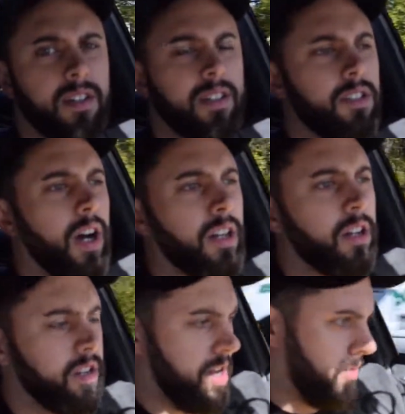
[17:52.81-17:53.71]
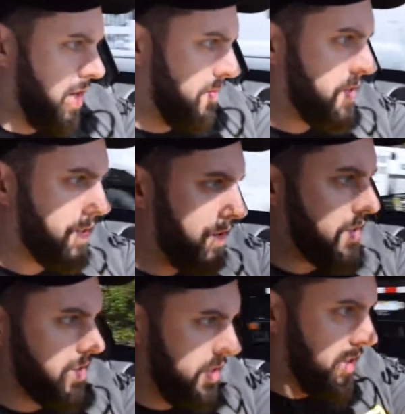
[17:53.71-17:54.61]
So I learned that whenever you go to
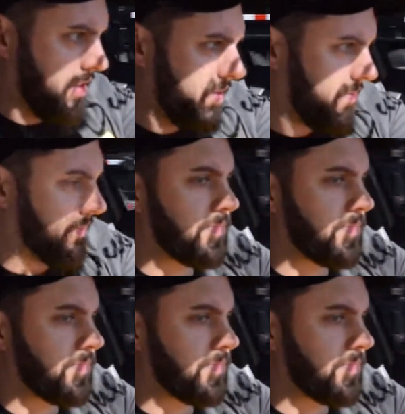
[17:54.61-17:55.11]
Goodies,